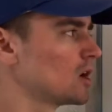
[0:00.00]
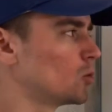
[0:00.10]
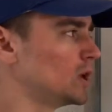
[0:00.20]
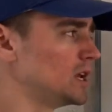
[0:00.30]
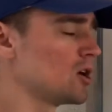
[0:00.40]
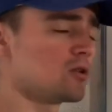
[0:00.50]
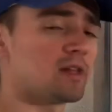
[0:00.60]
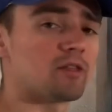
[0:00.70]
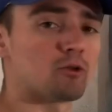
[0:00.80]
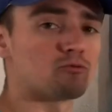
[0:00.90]
we know
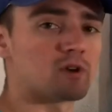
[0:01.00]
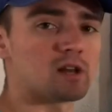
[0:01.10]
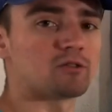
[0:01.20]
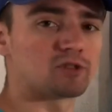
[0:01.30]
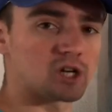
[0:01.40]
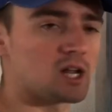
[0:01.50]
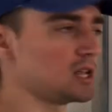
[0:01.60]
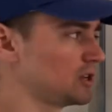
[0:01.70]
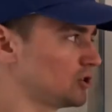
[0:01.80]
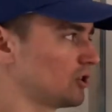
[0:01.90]
that the rate of
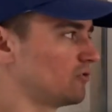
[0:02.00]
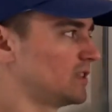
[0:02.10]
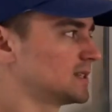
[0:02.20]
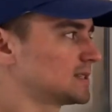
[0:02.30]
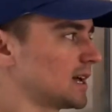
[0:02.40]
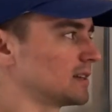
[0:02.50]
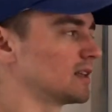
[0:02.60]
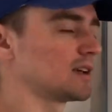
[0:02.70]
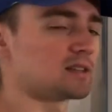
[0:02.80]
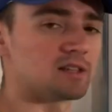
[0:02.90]
change of this side
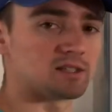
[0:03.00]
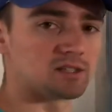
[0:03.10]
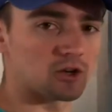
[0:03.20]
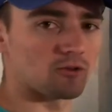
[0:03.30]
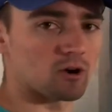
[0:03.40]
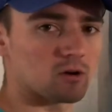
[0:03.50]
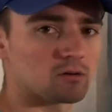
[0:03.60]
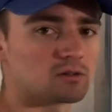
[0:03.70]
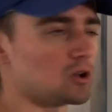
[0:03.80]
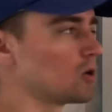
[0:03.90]
length is 0.
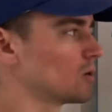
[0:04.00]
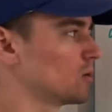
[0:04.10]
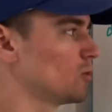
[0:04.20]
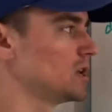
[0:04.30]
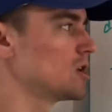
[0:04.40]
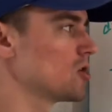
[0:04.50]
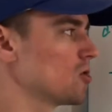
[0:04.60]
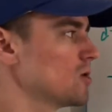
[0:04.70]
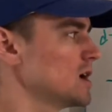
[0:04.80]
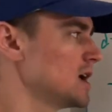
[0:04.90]
So we
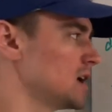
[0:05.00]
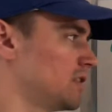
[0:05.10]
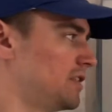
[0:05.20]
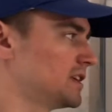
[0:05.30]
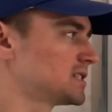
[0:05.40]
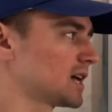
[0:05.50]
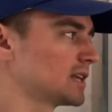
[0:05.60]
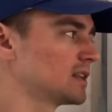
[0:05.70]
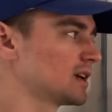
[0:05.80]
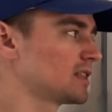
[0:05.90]
know this
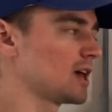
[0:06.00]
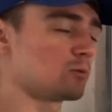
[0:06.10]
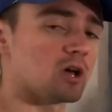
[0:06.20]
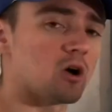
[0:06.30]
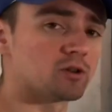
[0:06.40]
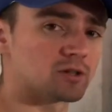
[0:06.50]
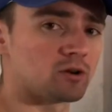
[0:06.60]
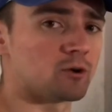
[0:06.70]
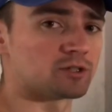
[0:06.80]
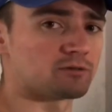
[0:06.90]
side length and we also
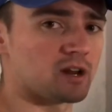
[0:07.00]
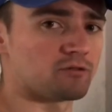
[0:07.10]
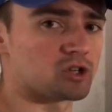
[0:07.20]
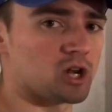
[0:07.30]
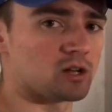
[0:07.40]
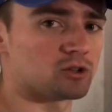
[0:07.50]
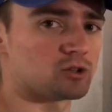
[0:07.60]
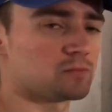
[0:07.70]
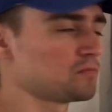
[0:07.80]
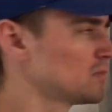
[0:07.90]
know its rate of change.
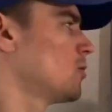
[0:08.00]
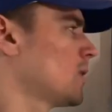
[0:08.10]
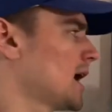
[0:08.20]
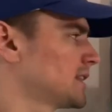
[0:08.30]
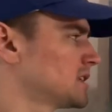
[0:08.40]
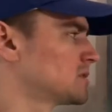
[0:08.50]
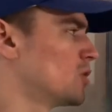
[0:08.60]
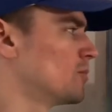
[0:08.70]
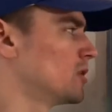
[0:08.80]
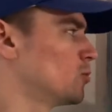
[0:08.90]
At this
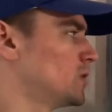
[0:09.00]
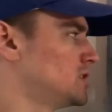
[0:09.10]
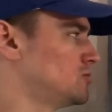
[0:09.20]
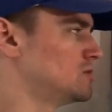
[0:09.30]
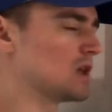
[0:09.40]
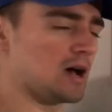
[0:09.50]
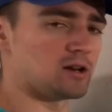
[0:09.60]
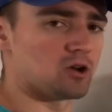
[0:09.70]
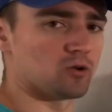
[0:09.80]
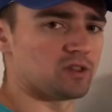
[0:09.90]
moment, we do not
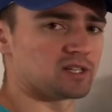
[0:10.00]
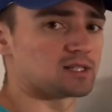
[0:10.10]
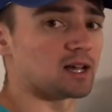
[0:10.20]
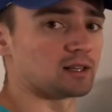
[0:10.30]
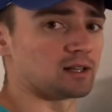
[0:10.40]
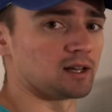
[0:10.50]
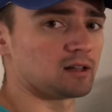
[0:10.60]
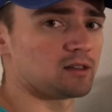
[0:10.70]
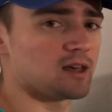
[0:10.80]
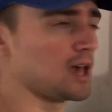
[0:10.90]
know this side
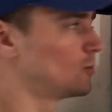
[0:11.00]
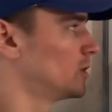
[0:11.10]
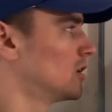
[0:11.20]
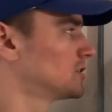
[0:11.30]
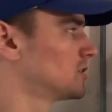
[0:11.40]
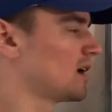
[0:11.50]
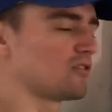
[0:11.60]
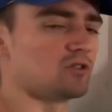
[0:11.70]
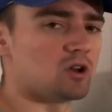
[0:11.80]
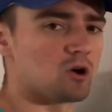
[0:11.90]
length, and we also
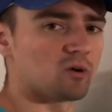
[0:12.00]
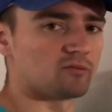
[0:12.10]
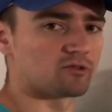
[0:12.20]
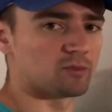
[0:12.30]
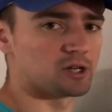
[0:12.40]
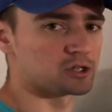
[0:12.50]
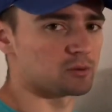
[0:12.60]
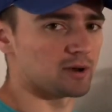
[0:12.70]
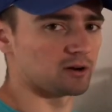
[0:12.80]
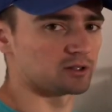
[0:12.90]
have no information
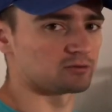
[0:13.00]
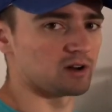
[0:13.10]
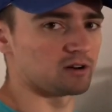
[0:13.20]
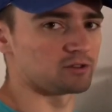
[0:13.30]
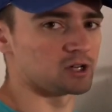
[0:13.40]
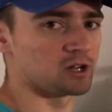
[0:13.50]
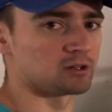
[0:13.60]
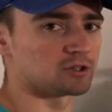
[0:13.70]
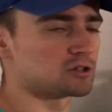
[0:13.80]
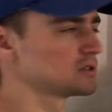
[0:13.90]
about its rate of change.
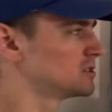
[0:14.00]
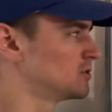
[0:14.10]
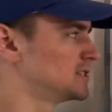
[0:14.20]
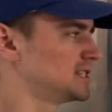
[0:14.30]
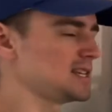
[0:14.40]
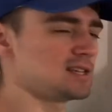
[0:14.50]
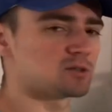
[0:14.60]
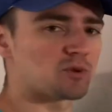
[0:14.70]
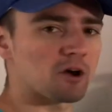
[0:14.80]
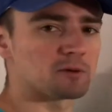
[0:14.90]
So z is
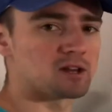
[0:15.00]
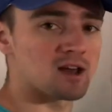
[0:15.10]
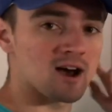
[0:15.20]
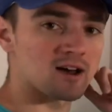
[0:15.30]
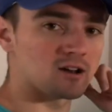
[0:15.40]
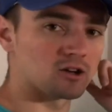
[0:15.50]
probably not a